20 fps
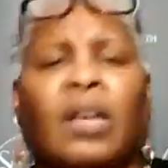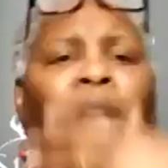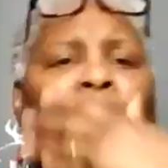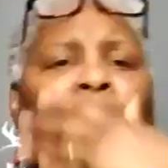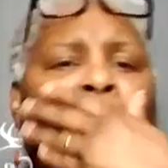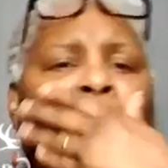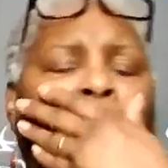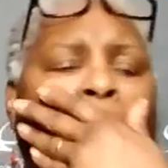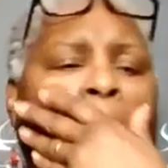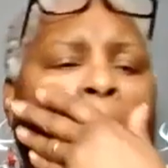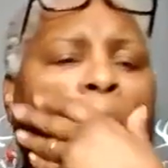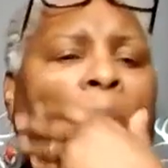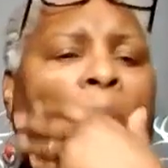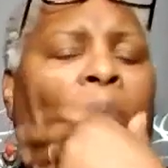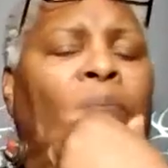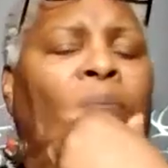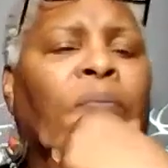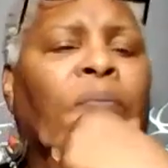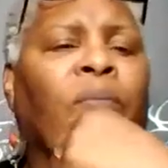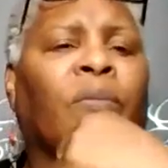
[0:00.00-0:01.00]

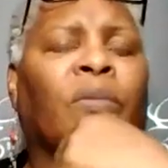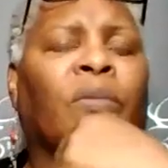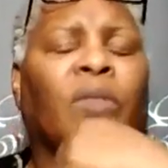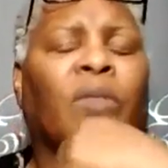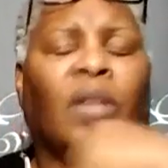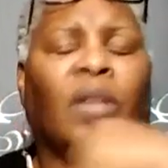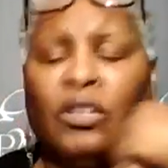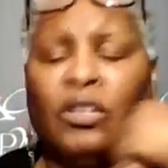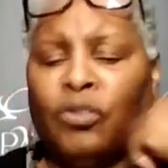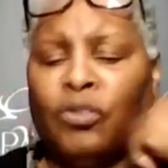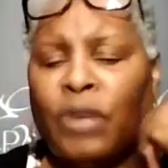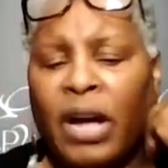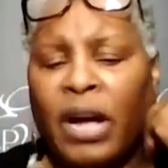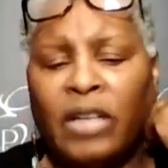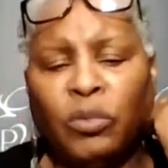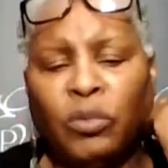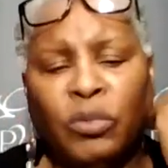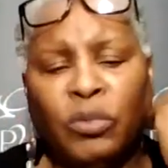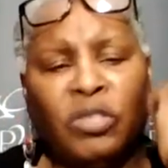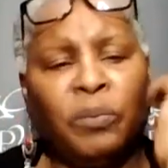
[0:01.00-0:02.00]
As you
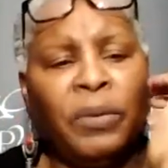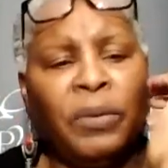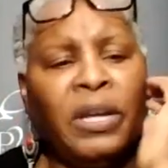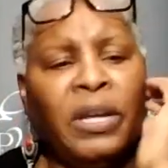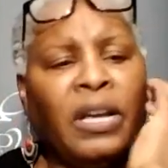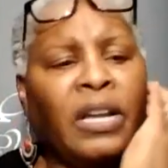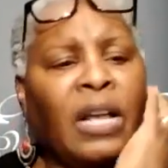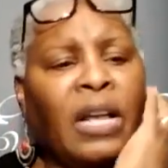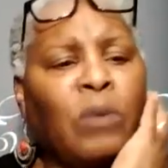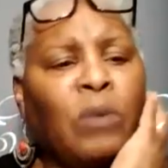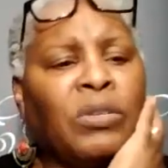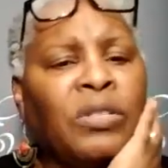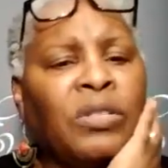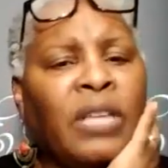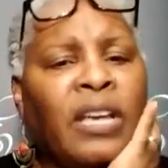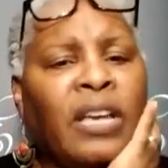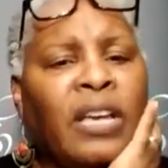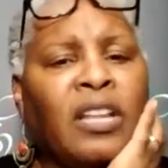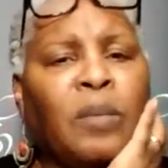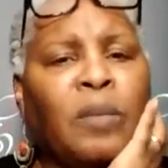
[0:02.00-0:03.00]
guys were speaking, I was
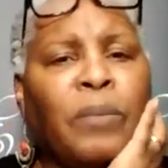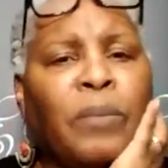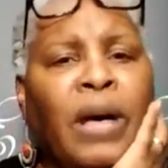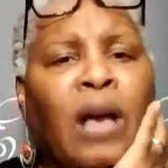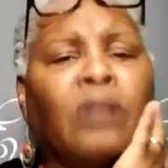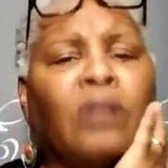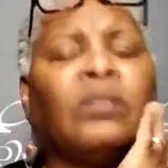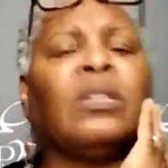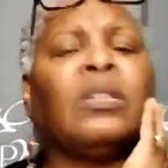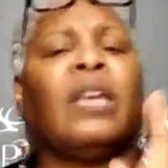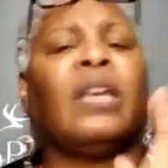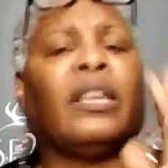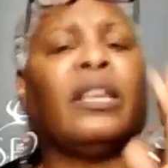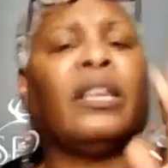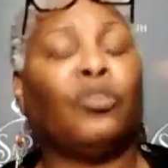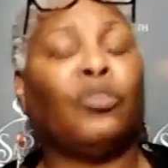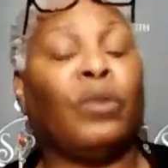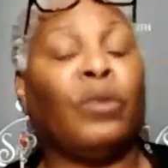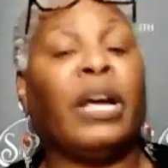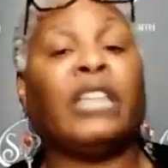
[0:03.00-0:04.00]
thinking about
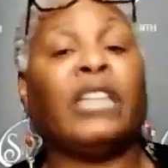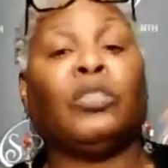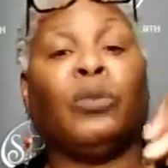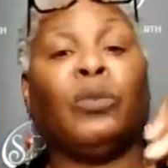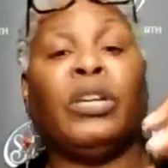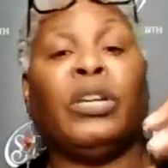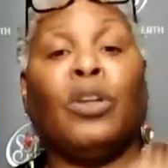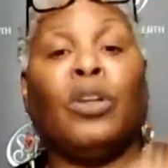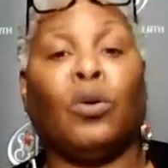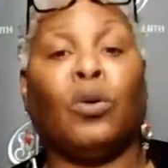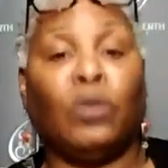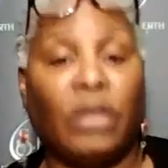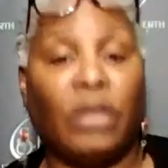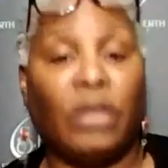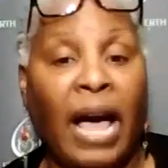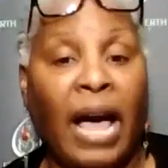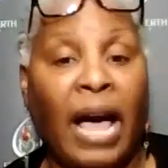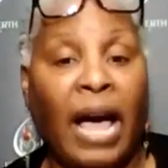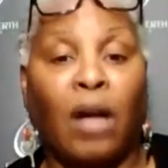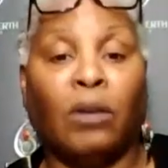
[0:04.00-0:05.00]
history as we know
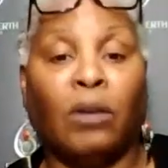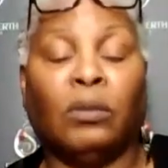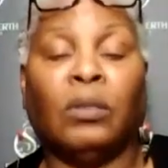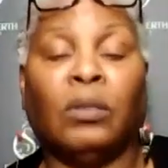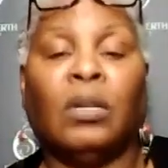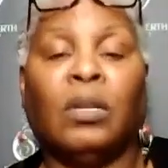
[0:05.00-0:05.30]
now,